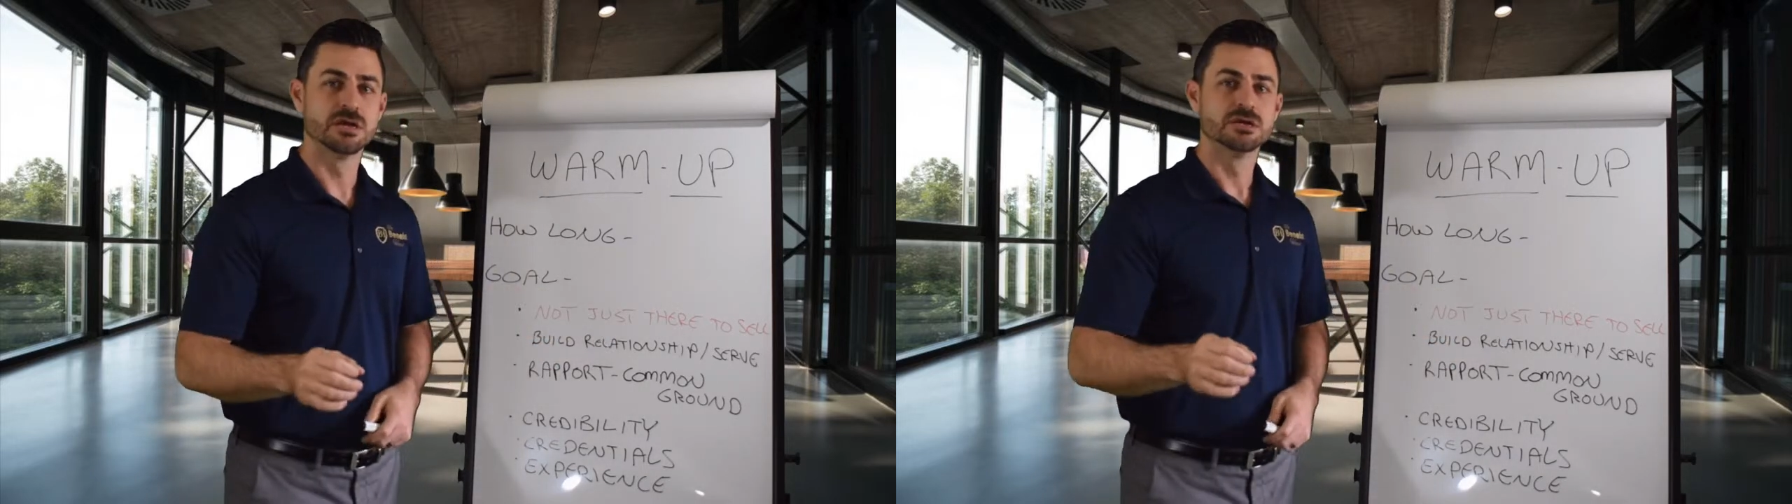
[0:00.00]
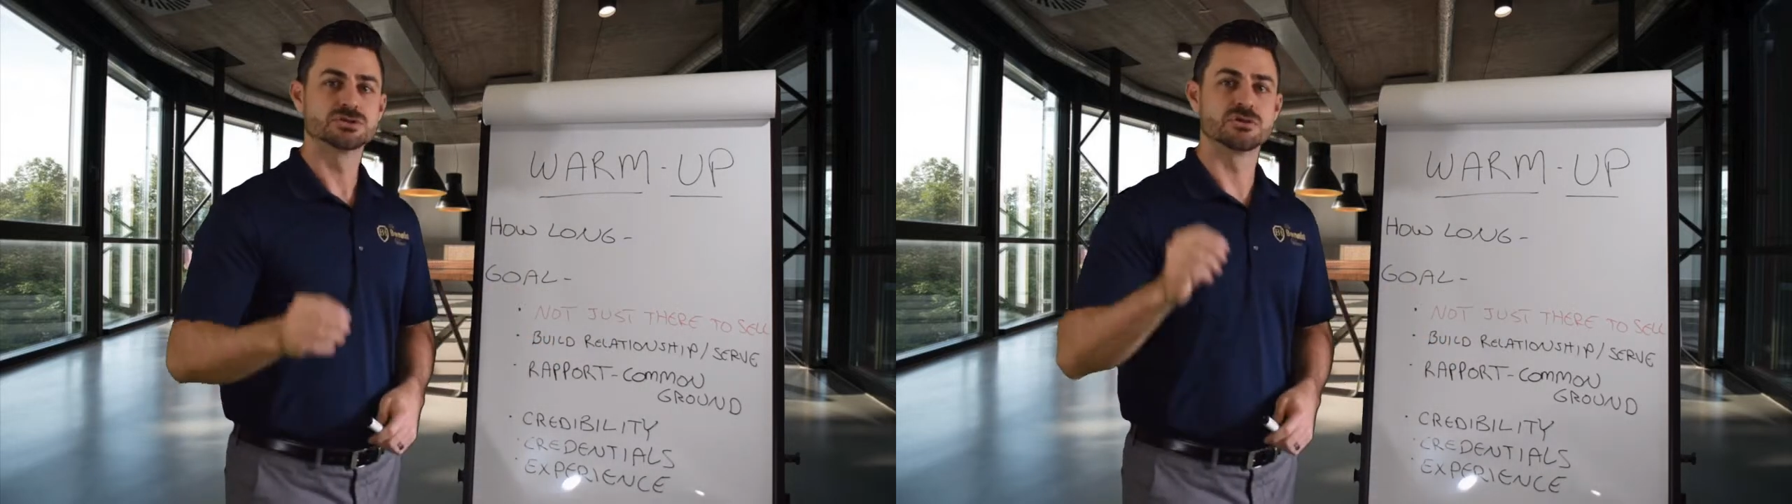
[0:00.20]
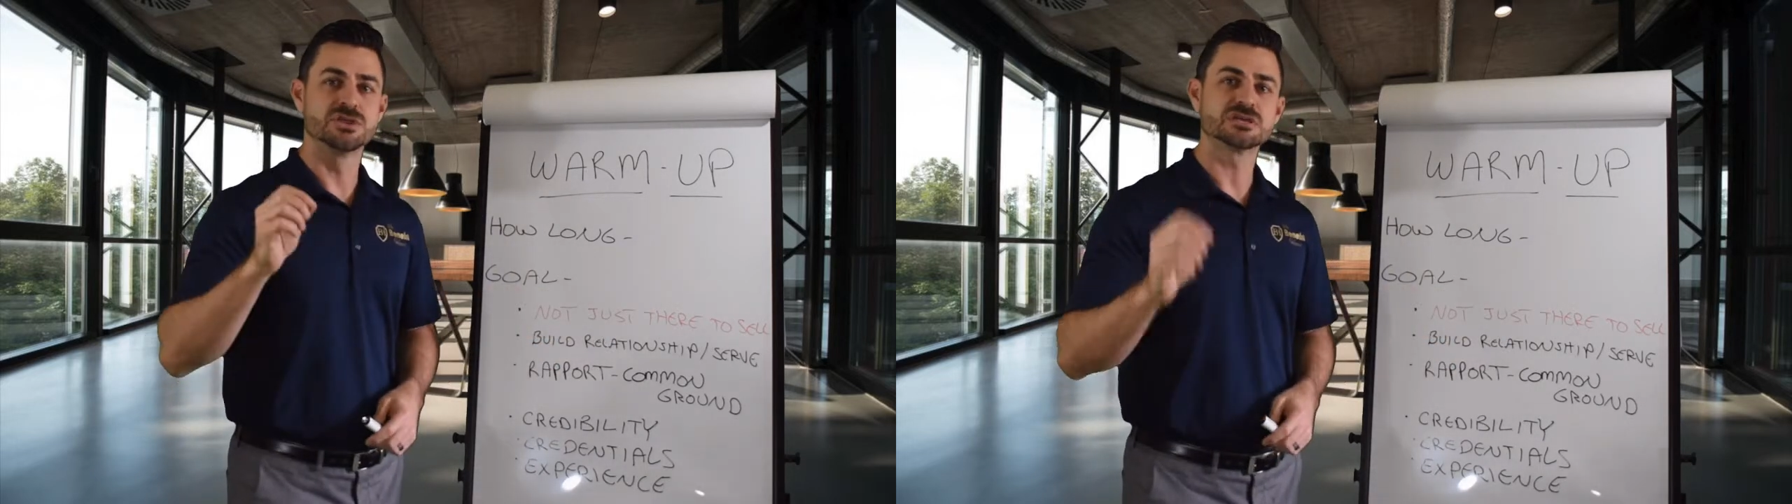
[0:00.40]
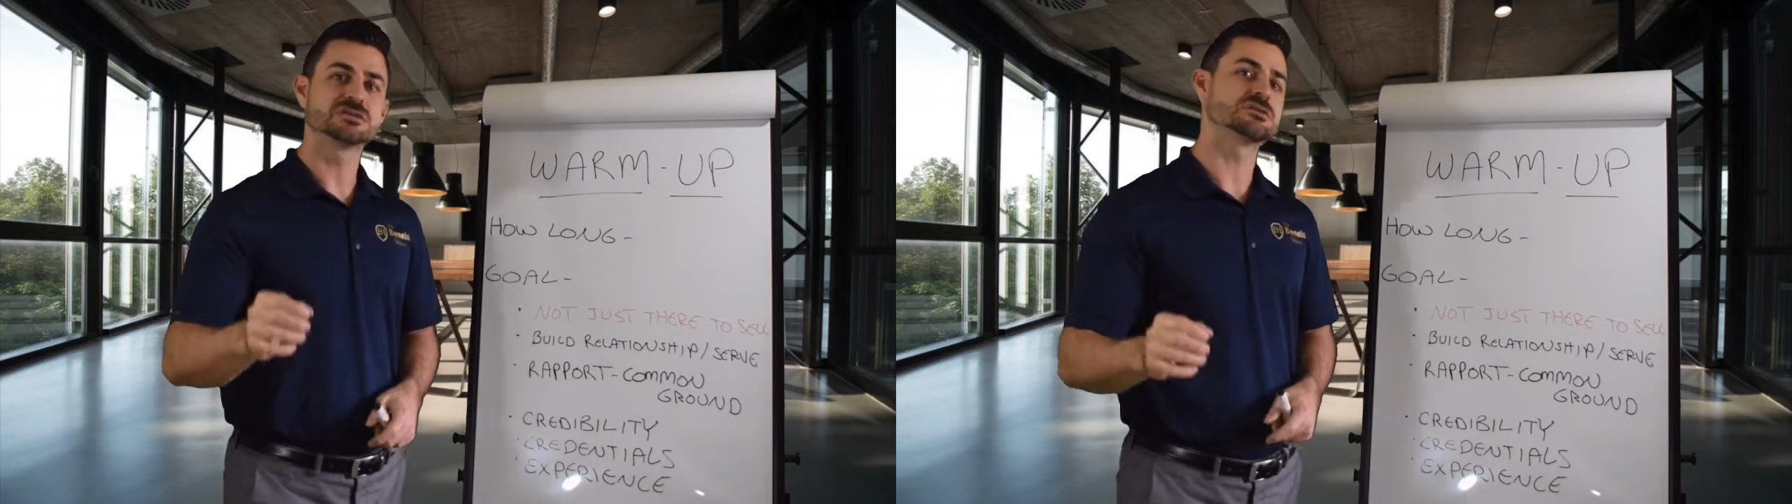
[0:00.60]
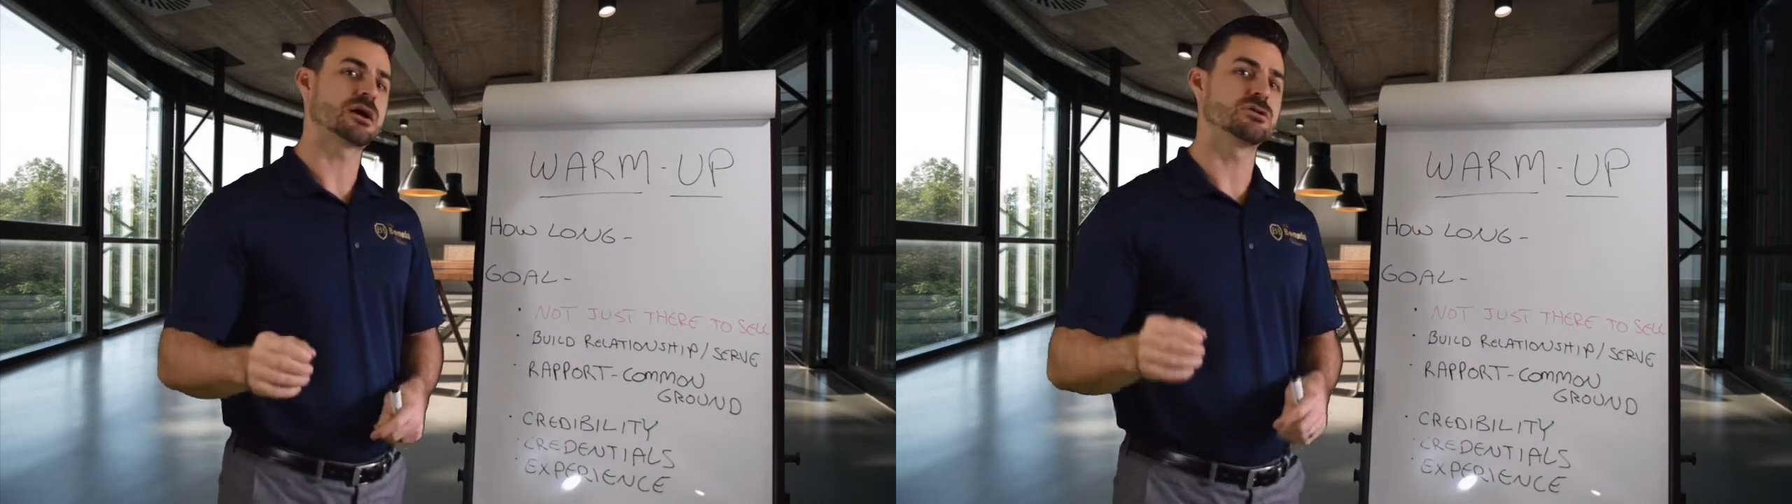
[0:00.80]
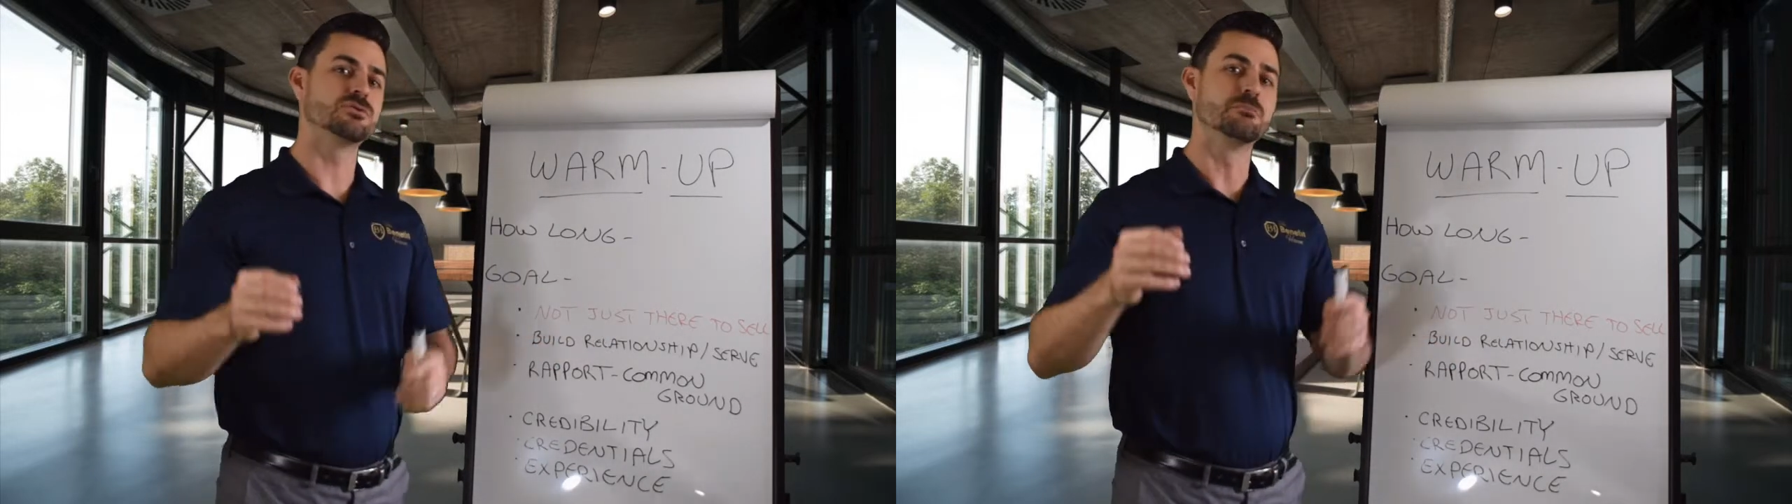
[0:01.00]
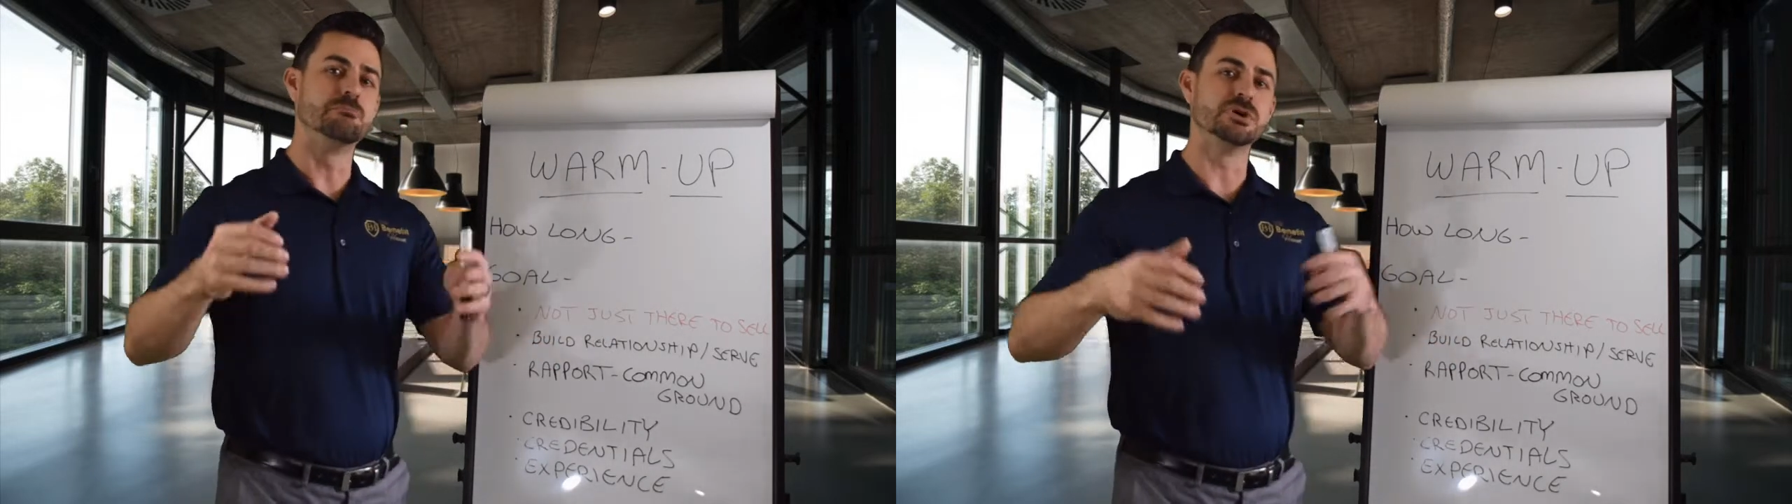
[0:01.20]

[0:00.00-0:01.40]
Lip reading: So this is how you